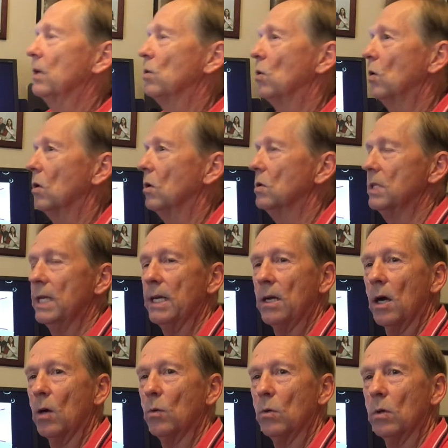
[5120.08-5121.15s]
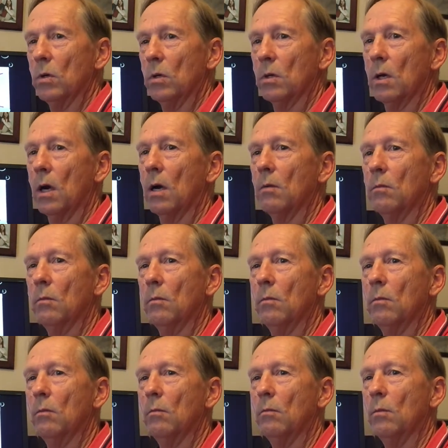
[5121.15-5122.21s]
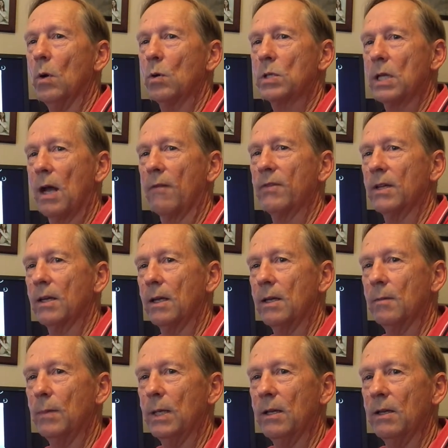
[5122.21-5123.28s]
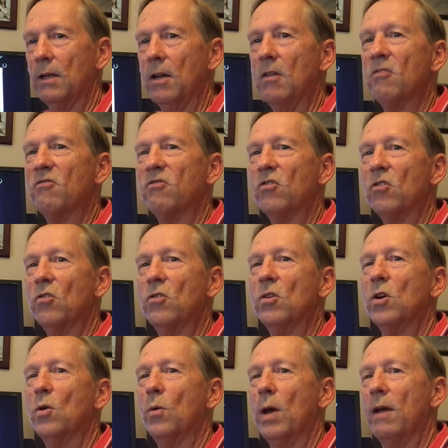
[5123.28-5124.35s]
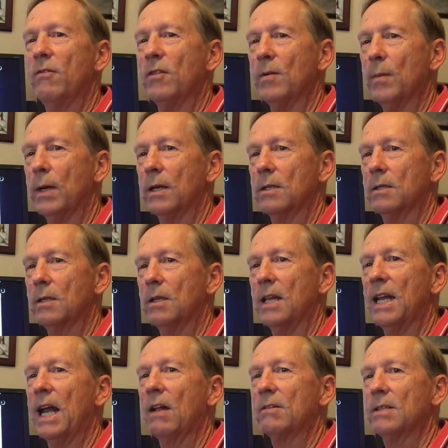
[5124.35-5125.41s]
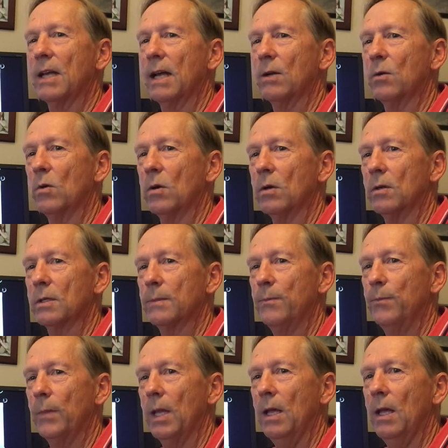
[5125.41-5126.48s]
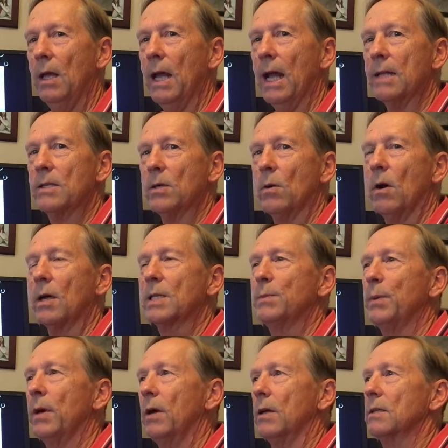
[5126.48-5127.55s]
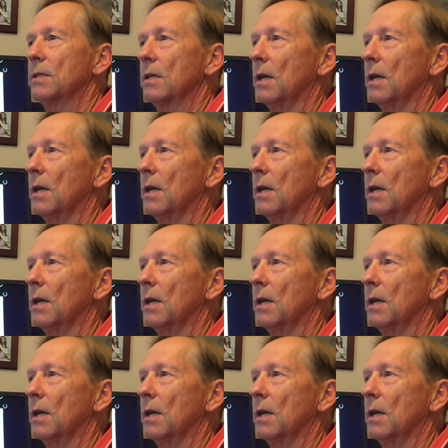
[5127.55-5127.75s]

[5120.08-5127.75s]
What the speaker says: corners in our world are most often going to be further away from us than outside corners. And so our experience